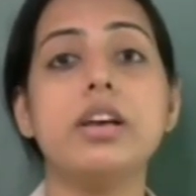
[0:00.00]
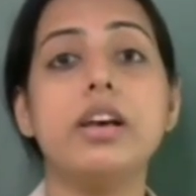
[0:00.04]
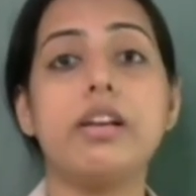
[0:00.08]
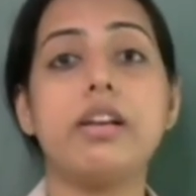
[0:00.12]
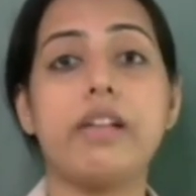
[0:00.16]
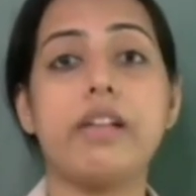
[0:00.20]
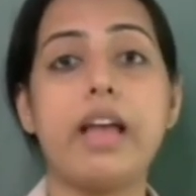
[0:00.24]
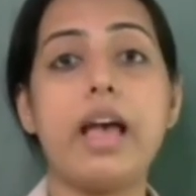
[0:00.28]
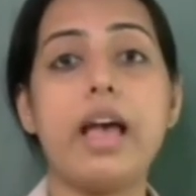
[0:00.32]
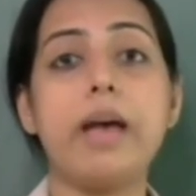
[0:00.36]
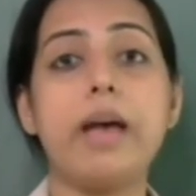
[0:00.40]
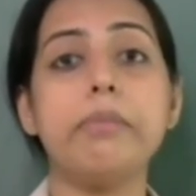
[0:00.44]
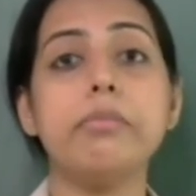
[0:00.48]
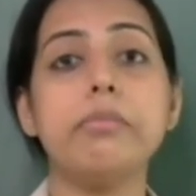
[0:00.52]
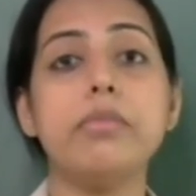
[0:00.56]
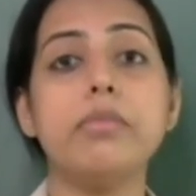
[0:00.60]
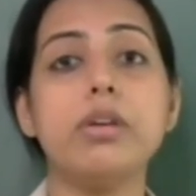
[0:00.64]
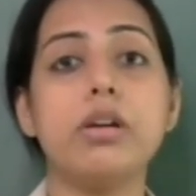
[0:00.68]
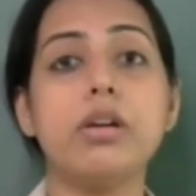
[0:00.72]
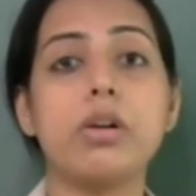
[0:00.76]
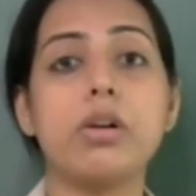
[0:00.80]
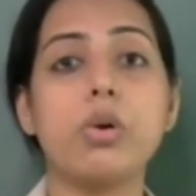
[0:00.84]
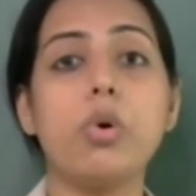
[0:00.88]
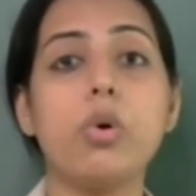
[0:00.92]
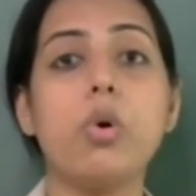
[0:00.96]
RAM,
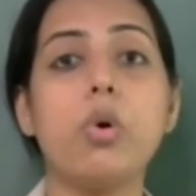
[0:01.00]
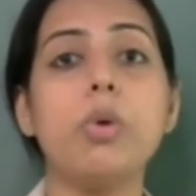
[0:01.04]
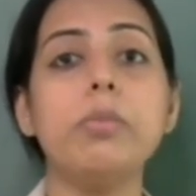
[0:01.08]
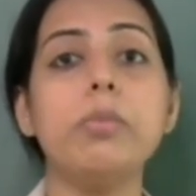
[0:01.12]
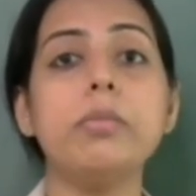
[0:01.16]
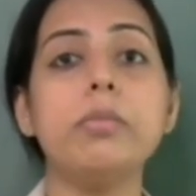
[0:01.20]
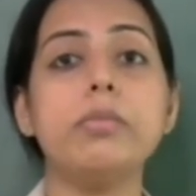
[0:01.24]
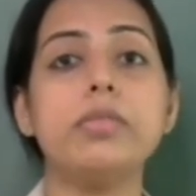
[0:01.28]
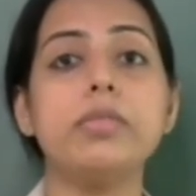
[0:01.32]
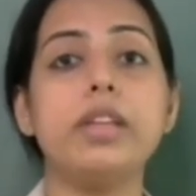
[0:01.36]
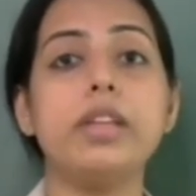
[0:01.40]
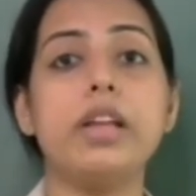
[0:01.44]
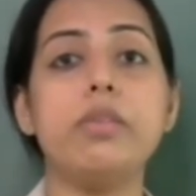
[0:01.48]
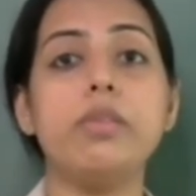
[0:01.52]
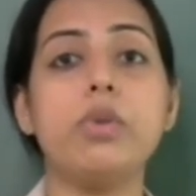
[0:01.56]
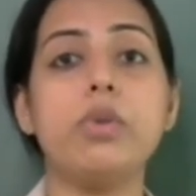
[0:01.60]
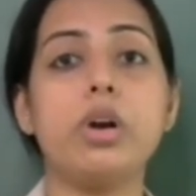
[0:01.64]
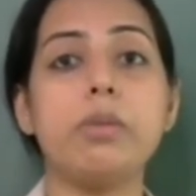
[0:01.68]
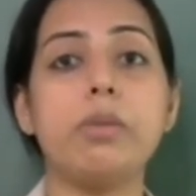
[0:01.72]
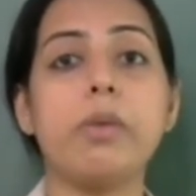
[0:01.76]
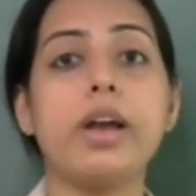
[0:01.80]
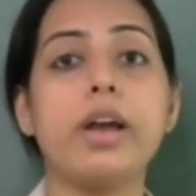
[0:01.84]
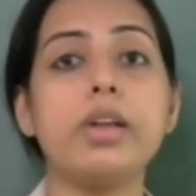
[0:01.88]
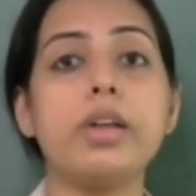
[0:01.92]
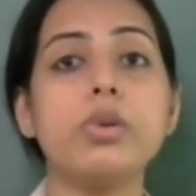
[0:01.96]
ROM, then
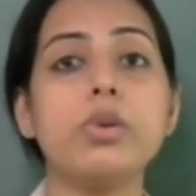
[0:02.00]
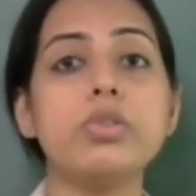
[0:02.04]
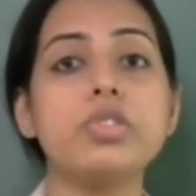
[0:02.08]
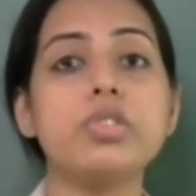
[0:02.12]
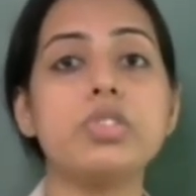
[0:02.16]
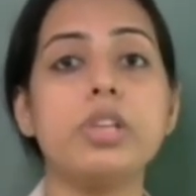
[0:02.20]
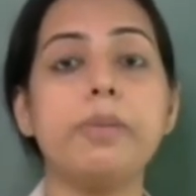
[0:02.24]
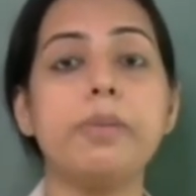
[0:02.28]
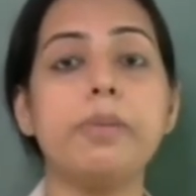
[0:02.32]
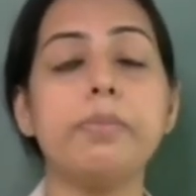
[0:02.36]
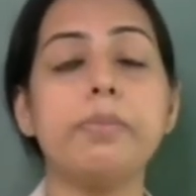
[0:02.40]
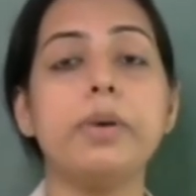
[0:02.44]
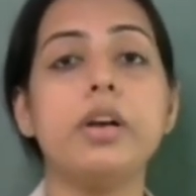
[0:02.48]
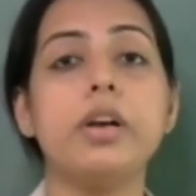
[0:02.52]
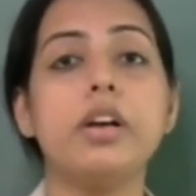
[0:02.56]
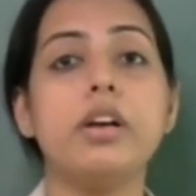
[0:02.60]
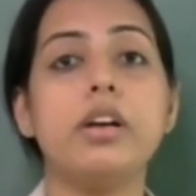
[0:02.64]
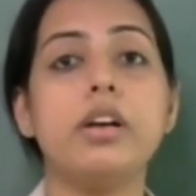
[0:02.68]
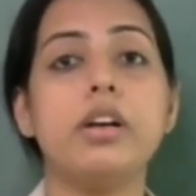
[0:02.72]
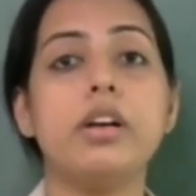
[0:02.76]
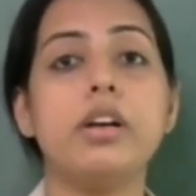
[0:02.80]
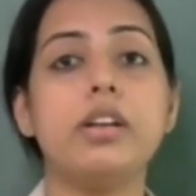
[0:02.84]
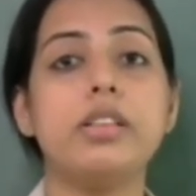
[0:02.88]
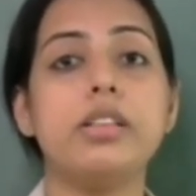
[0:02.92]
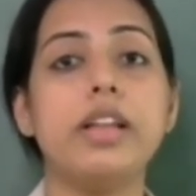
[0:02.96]
what, BIOS chip,
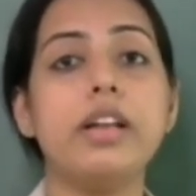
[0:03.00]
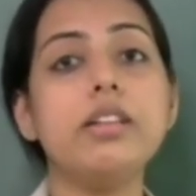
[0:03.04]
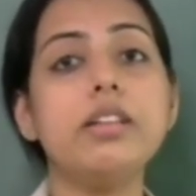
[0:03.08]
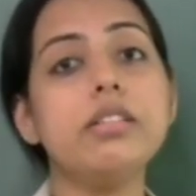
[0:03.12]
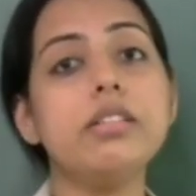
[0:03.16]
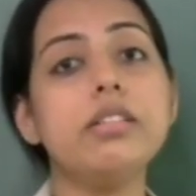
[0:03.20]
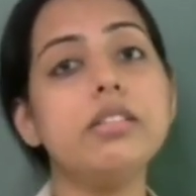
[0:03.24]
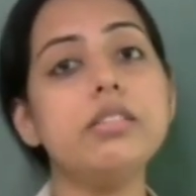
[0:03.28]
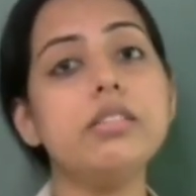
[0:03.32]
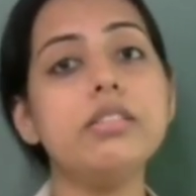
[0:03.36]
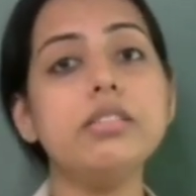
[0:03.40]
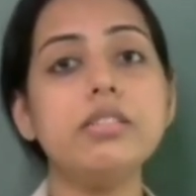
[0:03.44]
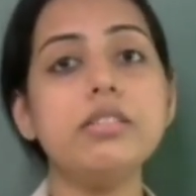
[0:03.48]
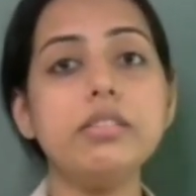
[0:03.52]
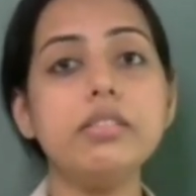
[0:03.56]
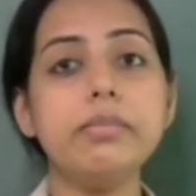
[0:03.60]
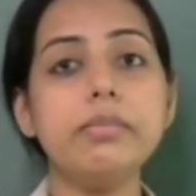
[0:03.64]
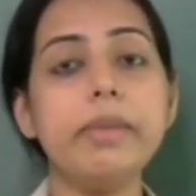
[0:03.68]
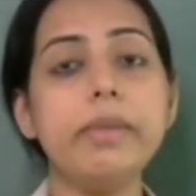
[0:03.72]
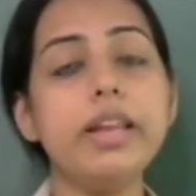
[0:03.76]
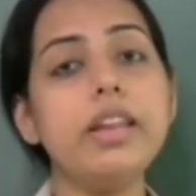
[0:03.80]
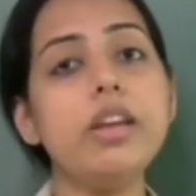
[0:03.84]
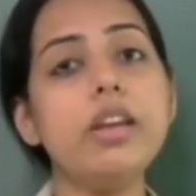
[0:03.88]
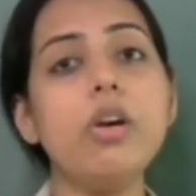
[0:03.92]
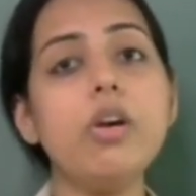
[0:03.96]
that
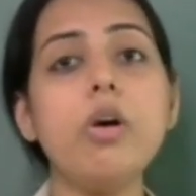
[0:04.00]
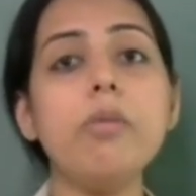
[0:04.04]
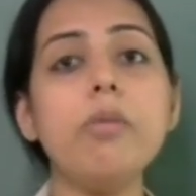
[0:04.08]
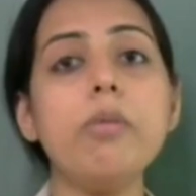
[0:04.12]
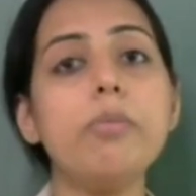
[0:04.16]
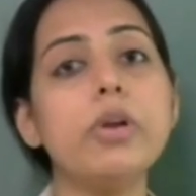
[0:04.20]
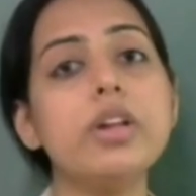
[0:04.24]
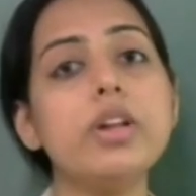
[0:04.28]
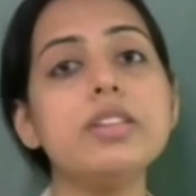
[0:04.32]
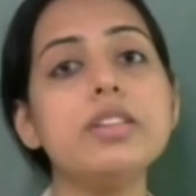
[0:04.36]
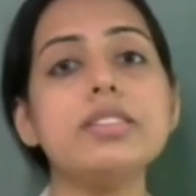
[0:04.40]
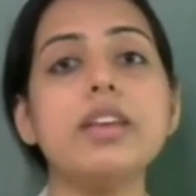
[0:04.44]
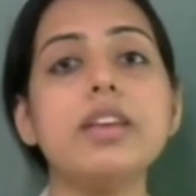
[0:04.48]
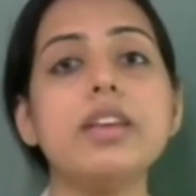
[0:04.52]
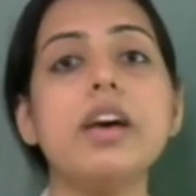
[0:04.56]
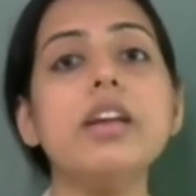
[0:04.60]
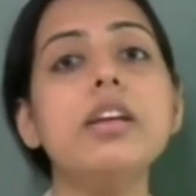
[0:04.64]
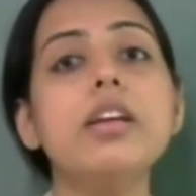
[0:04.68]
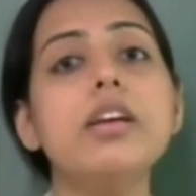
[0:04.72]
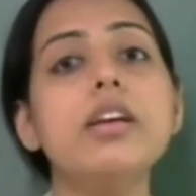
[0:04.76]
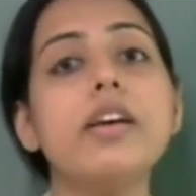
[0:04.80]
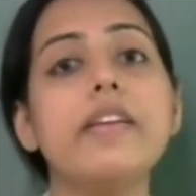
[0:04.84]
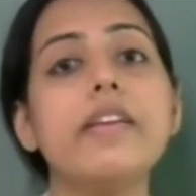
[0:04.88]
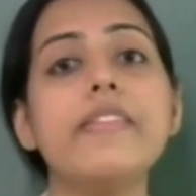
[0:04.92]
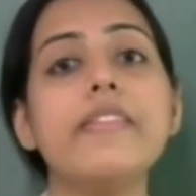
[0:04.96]
many components
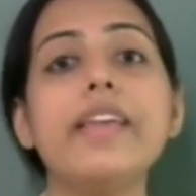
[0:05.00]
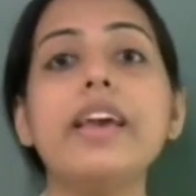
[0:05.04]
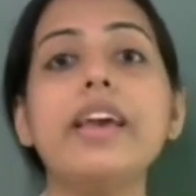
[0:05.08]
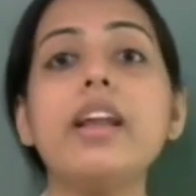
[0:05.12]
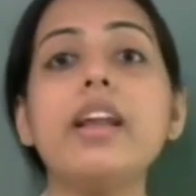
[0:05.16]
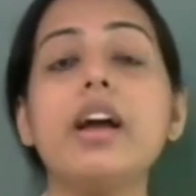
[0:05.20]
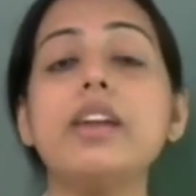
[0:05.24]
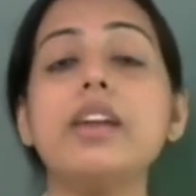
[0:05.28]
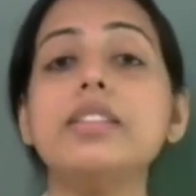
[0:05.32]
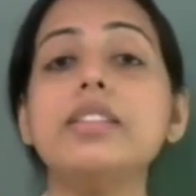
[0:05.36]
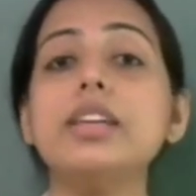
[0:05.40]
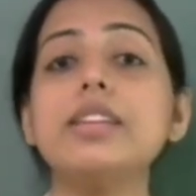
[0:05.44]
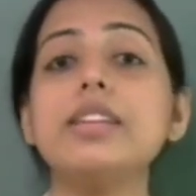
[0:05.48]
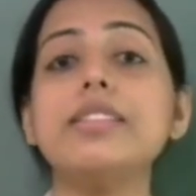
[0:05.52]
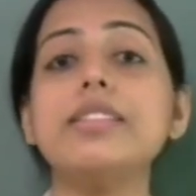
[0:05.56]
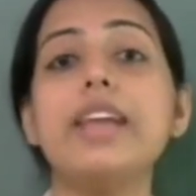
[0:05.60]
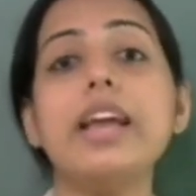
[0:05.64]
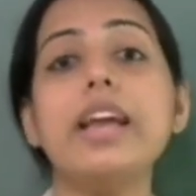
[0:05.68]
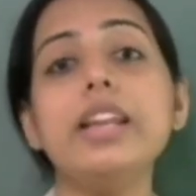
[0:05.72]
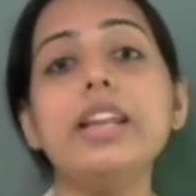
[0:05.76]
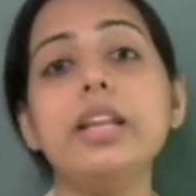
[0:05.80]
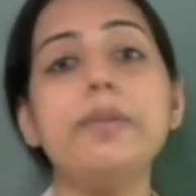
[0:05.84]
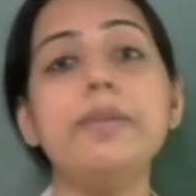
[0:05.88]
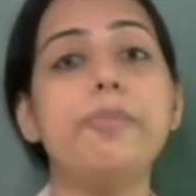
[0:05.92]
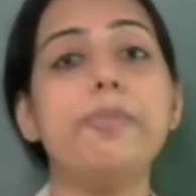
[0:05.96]
are there other
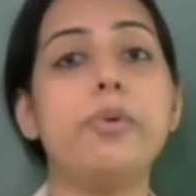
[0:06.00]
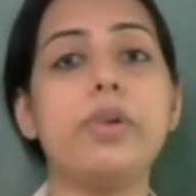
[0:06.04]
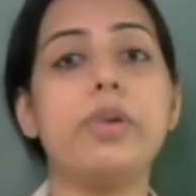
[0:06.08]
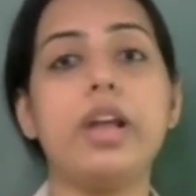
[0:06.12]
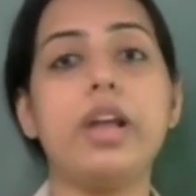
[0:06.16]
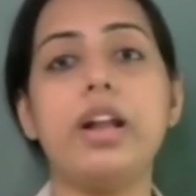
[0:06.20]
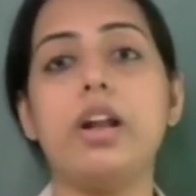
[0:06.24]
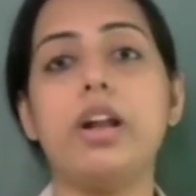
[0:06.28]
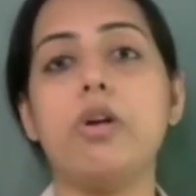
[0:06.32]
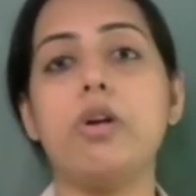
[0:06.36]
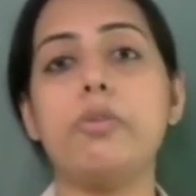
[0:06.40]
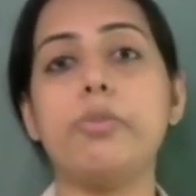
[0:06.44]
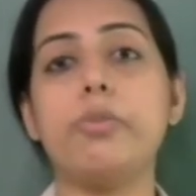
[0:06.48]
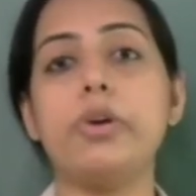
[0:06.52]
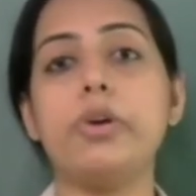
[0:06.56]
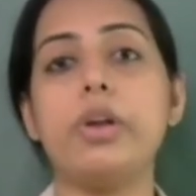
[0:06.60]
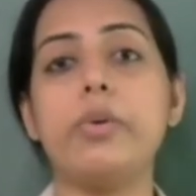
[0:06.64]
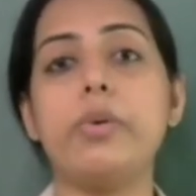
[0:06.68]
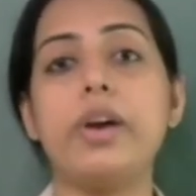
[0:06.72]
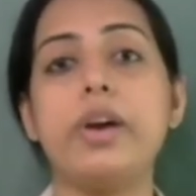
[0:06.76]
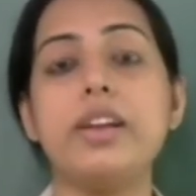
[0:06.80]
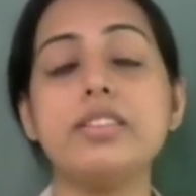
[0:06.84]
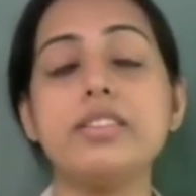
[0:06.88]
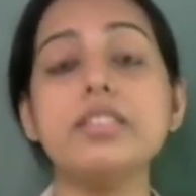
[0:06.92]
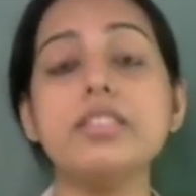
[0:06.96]
than input and output
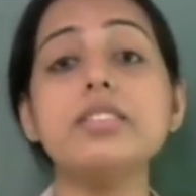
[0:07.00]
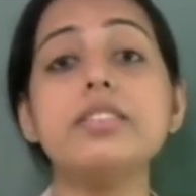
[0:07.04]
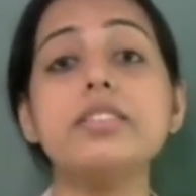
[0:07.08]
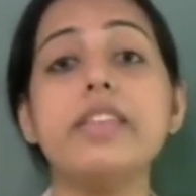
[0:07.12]
devices.